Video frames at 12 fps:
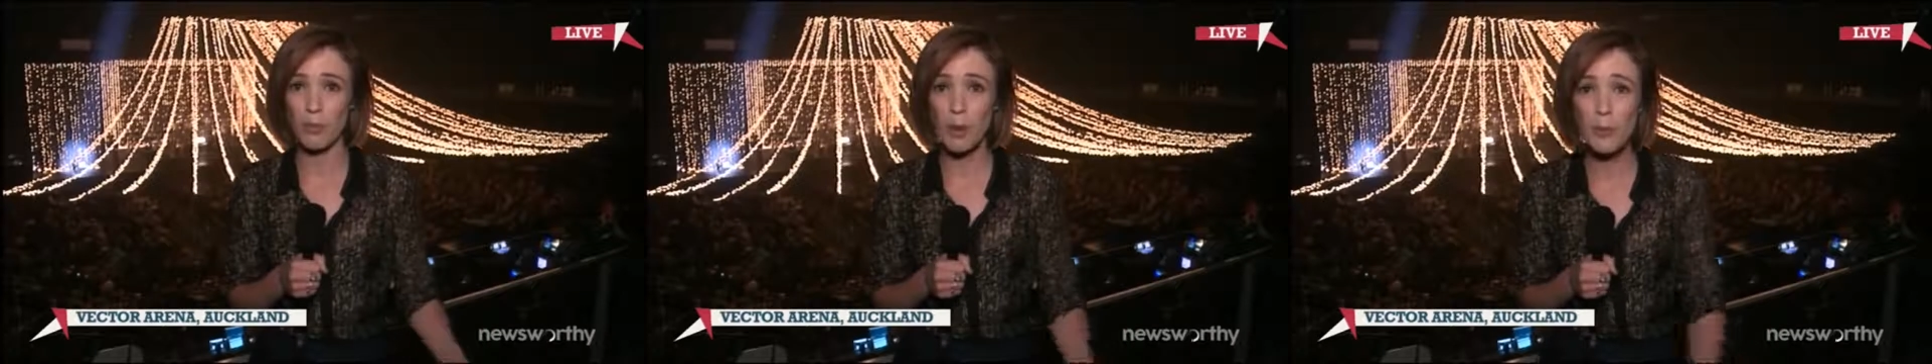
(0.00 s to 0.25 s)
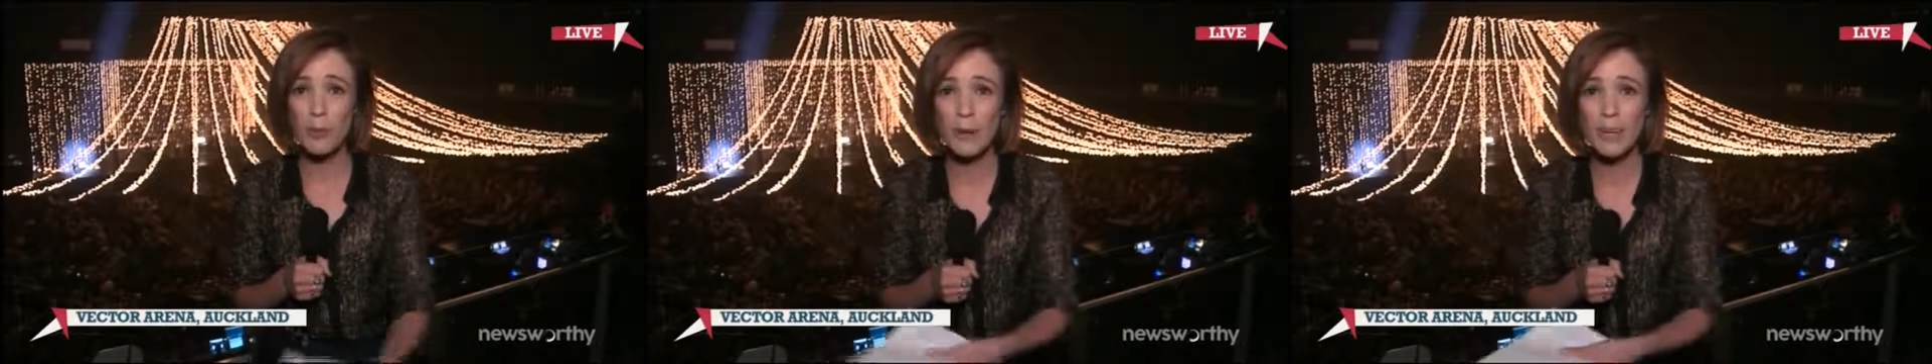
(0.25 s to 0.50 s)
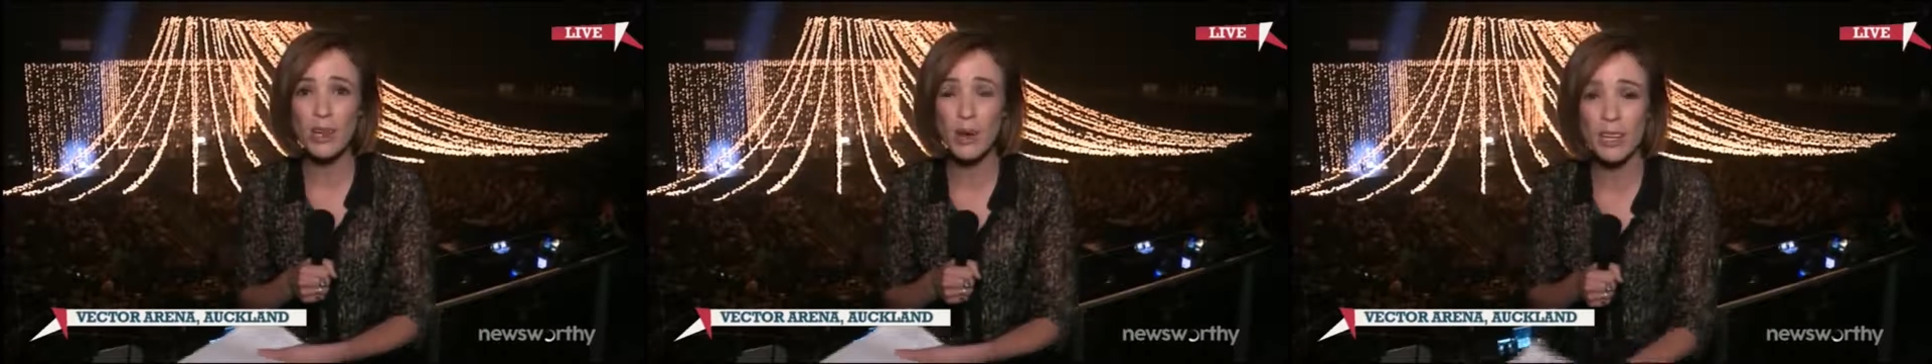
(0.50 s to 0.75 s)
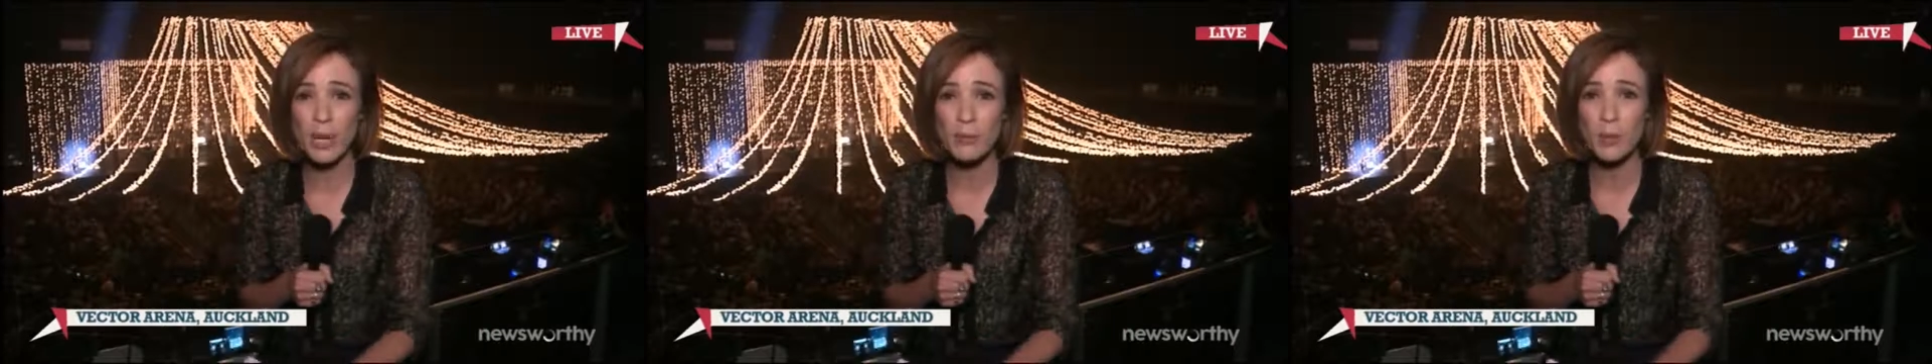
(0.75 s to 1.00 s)
People have been
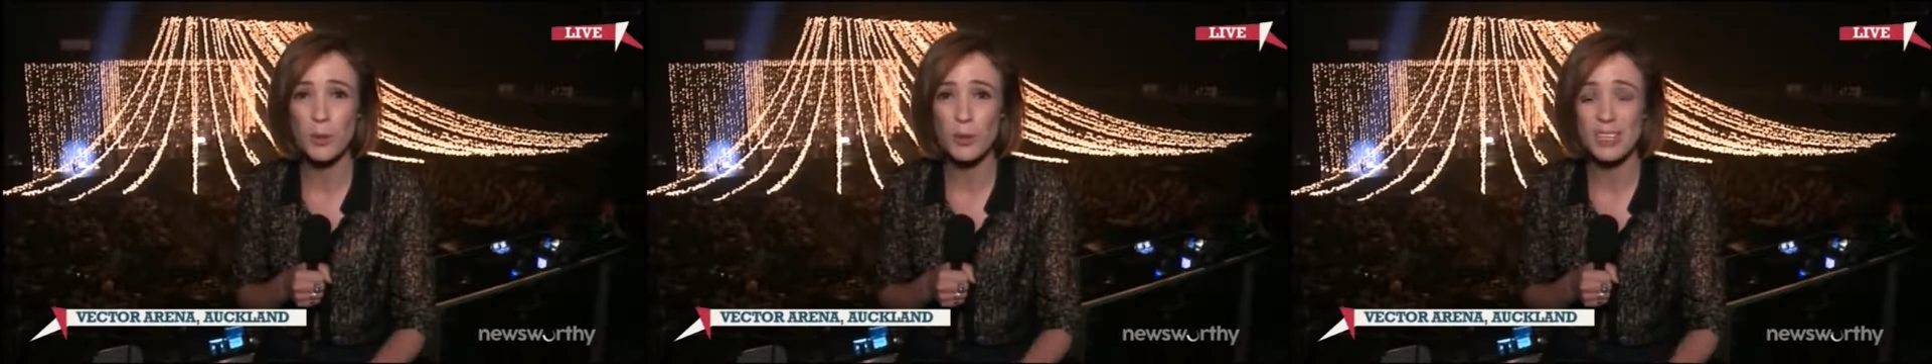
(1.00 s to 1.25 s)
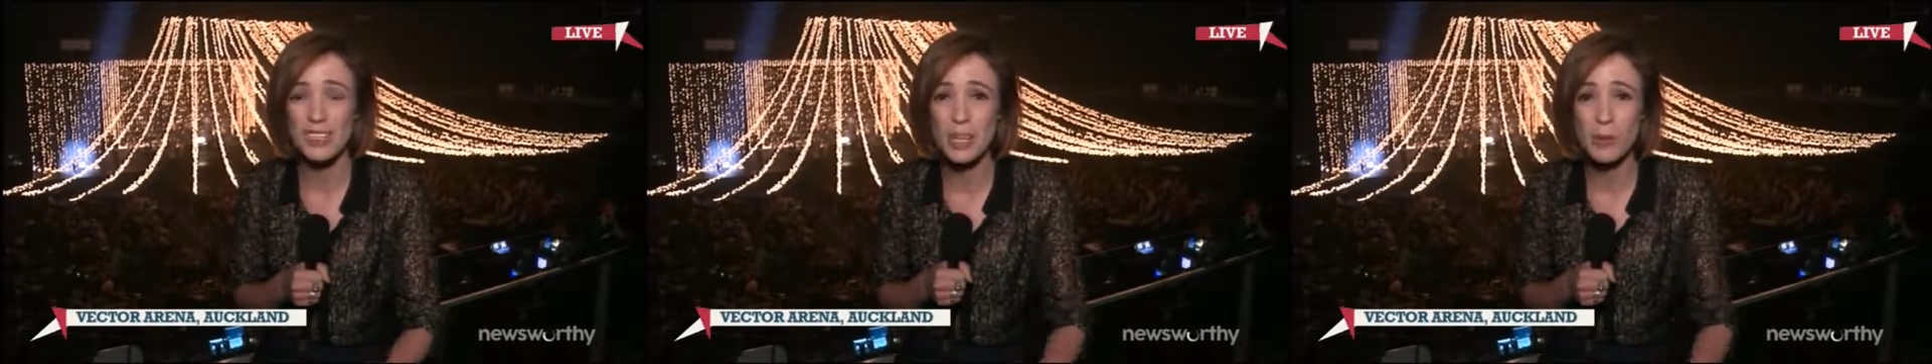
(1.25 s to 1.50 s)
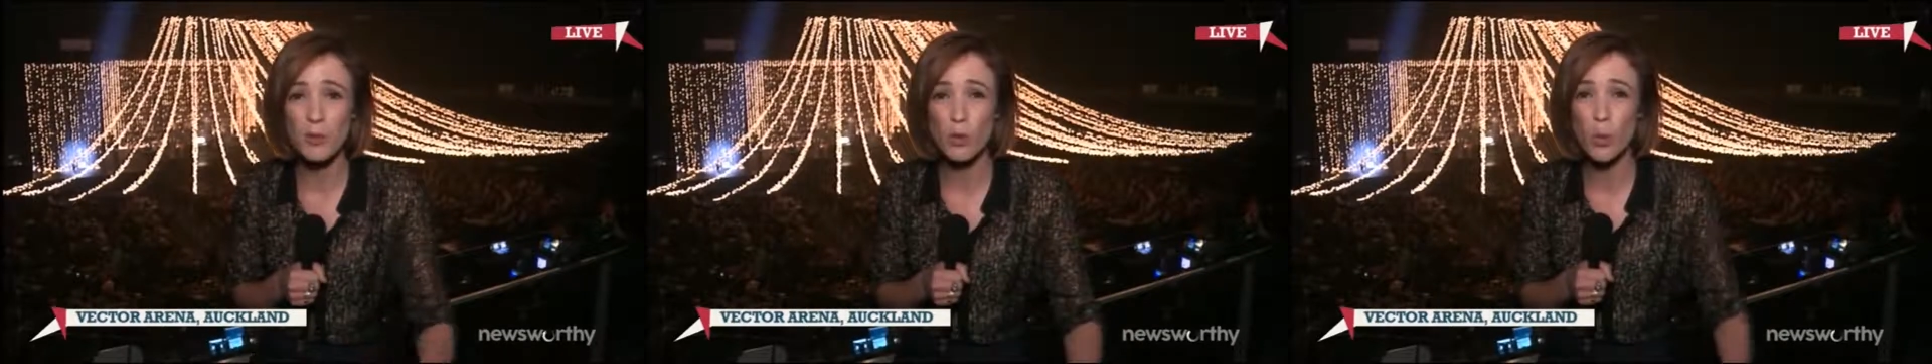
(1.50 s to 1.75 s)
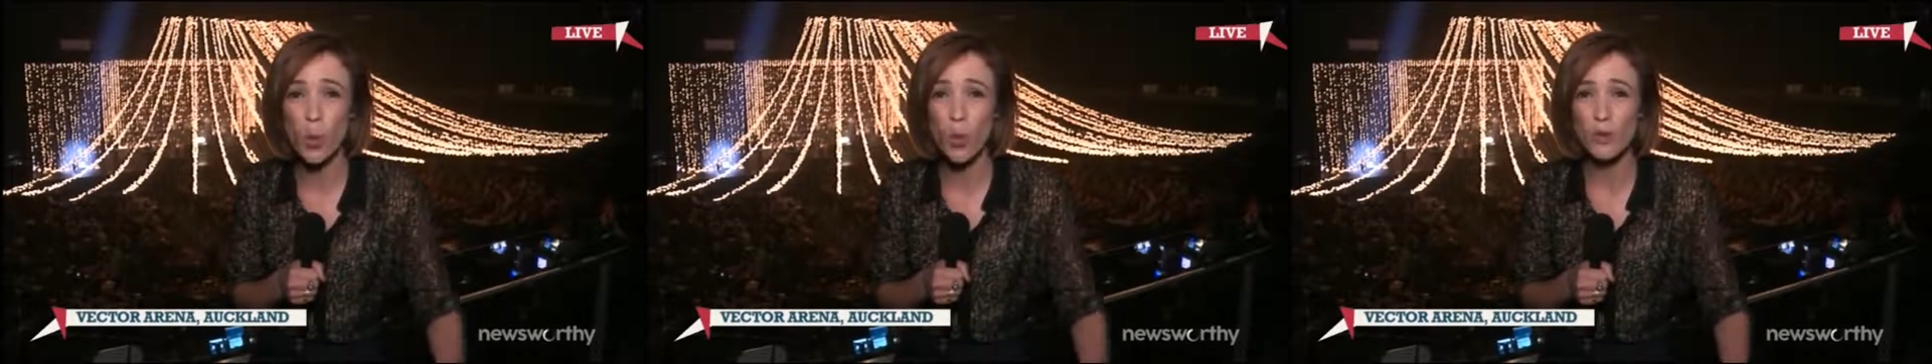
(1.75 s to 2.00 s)
going up to accept
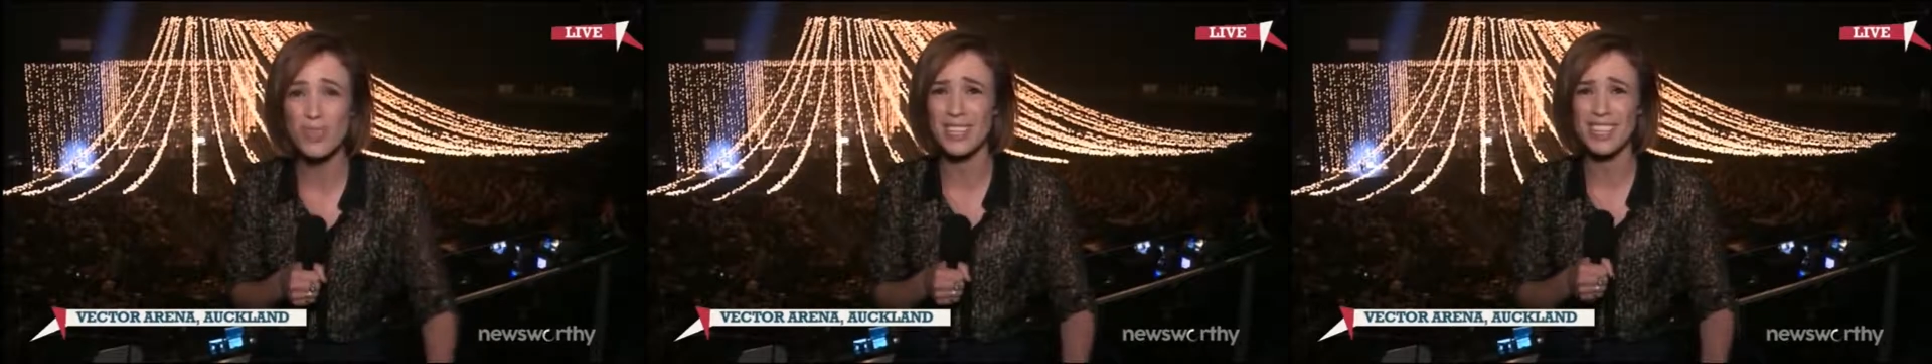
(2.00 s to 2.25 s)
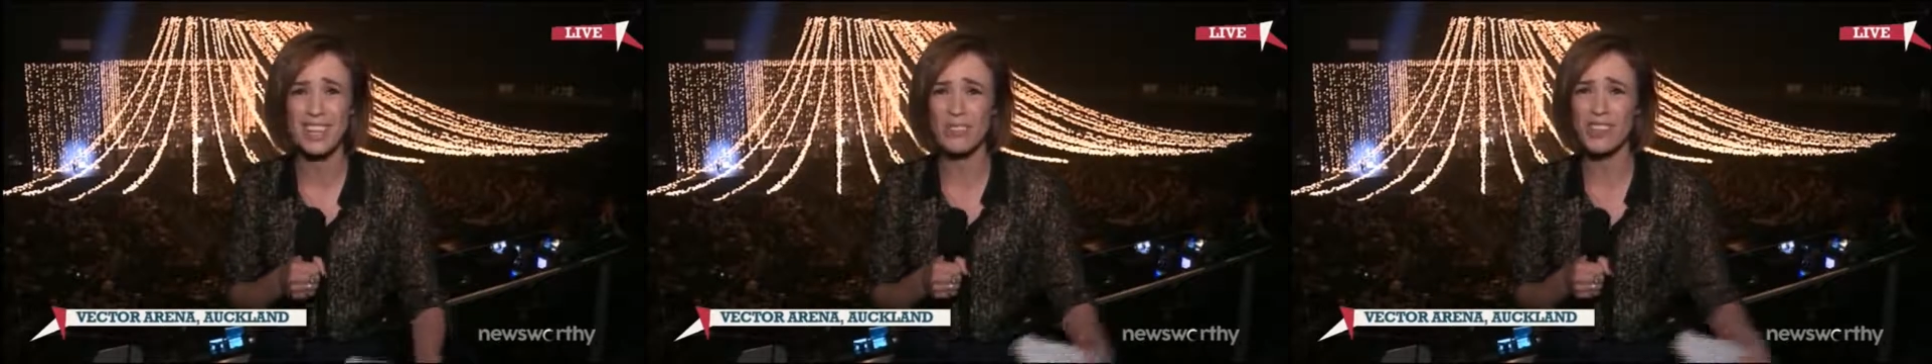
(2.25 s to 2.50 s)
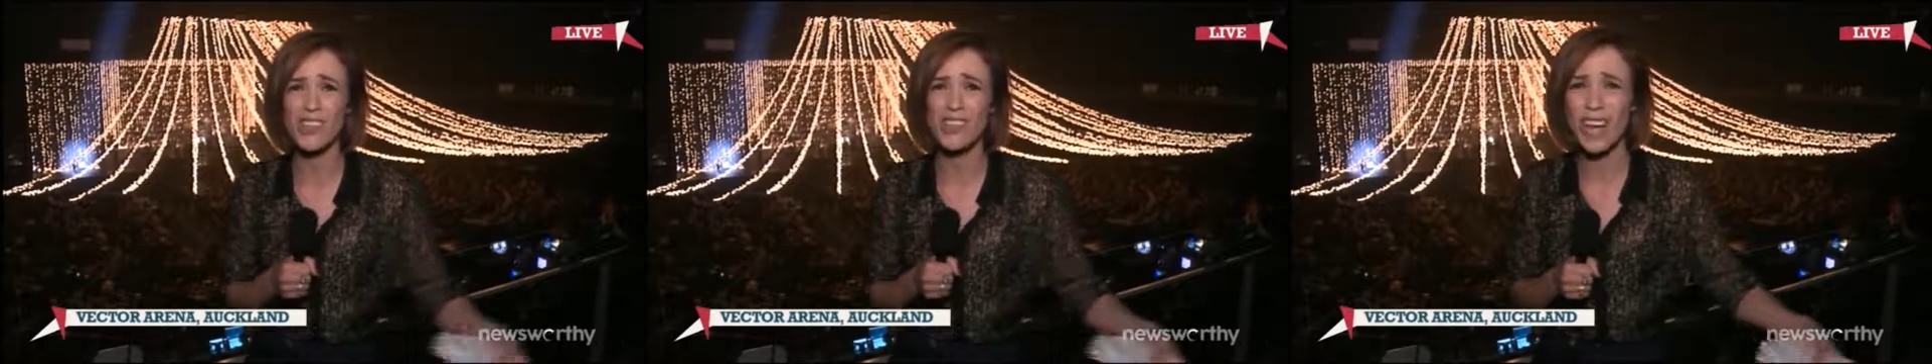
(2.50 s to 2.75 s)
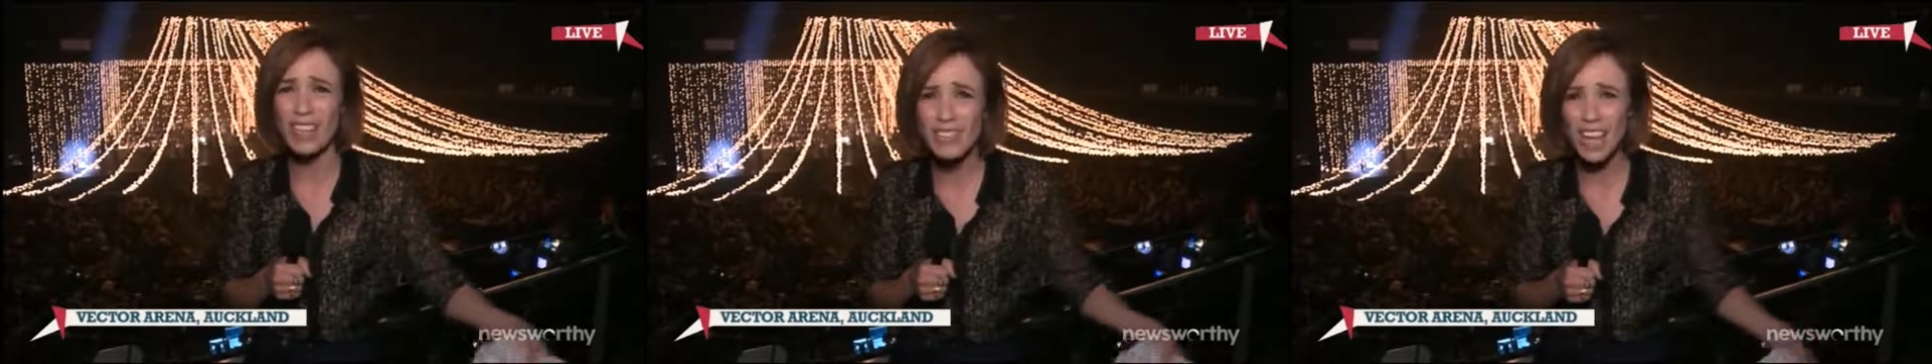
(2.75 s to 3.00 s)
awards and are giving
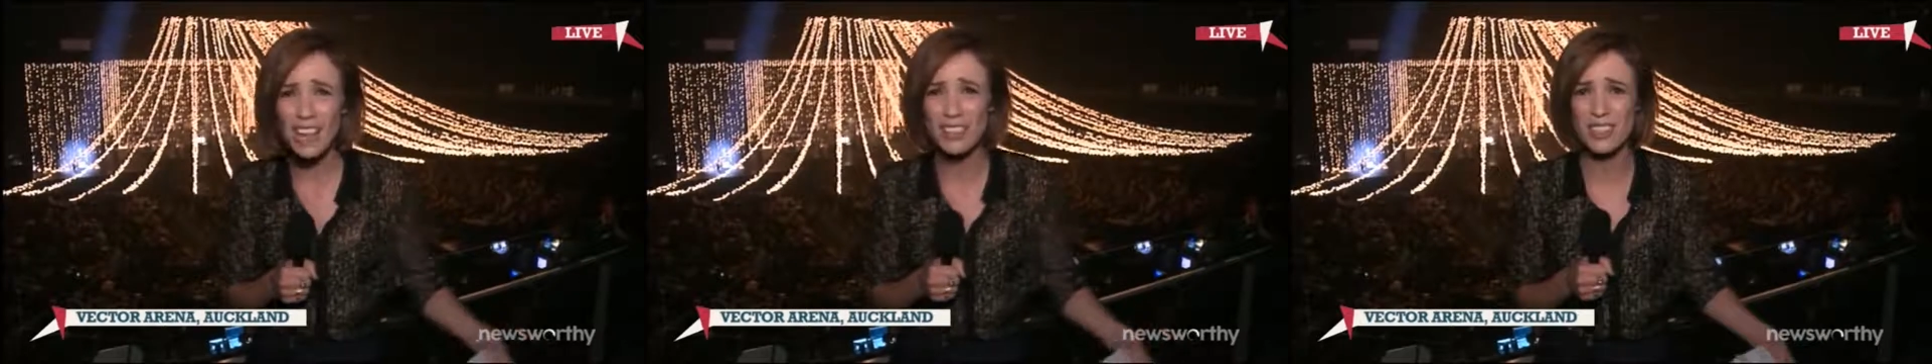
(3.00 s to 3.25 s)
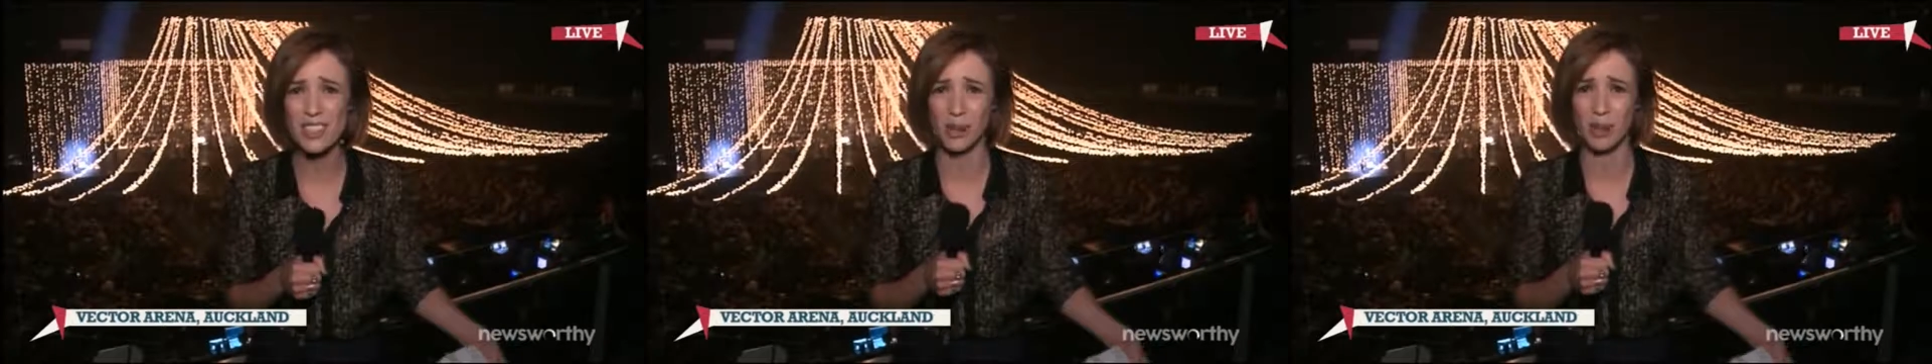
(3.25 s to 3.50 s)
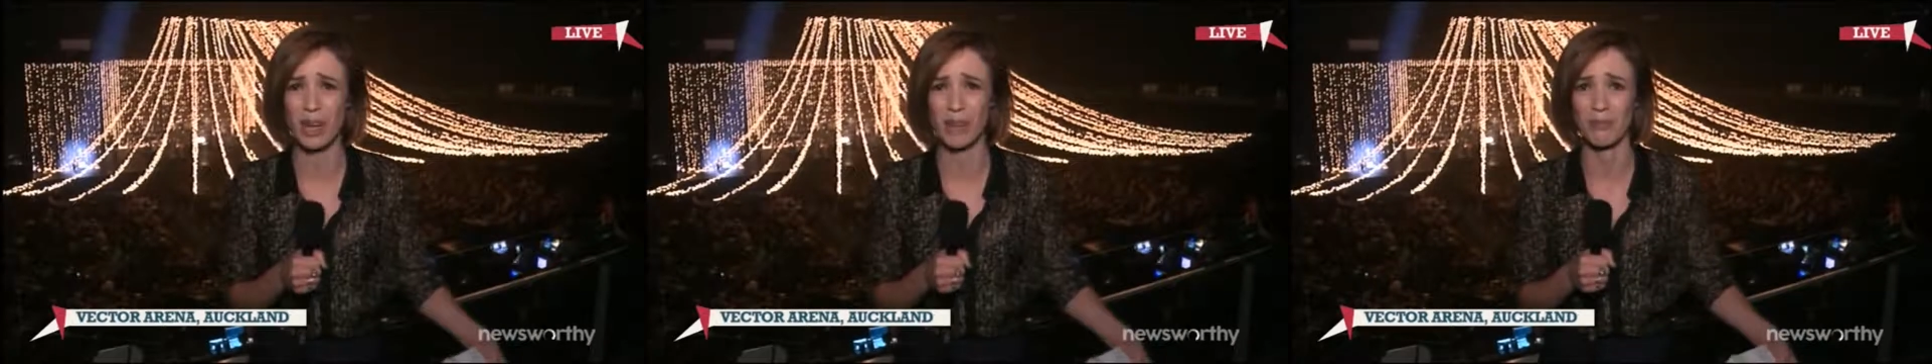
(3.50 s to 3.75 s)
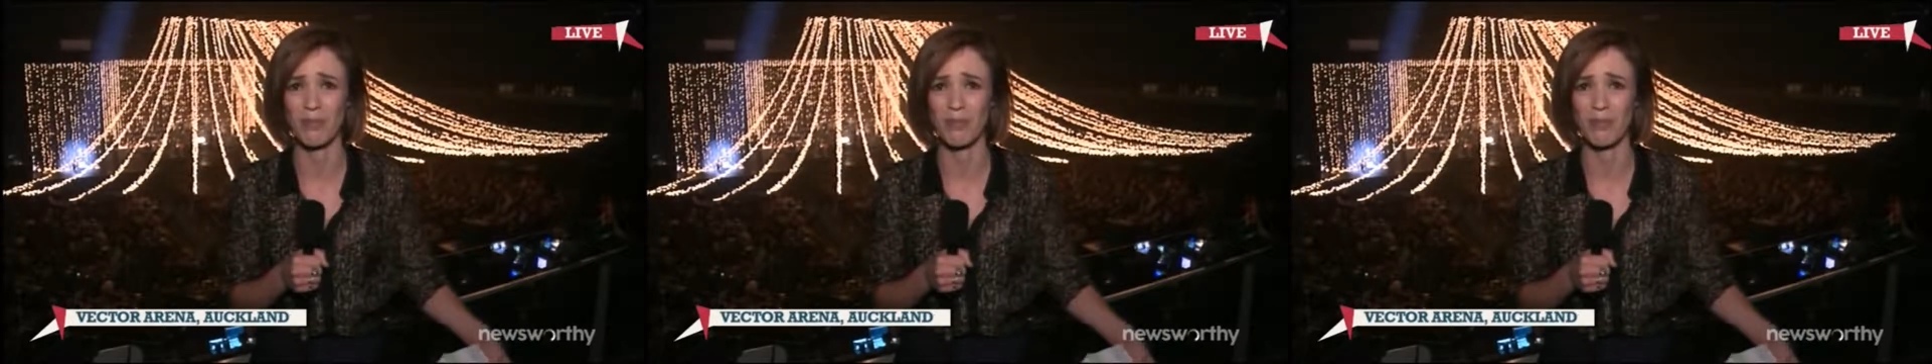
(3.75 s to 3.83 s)
shout-outs to him.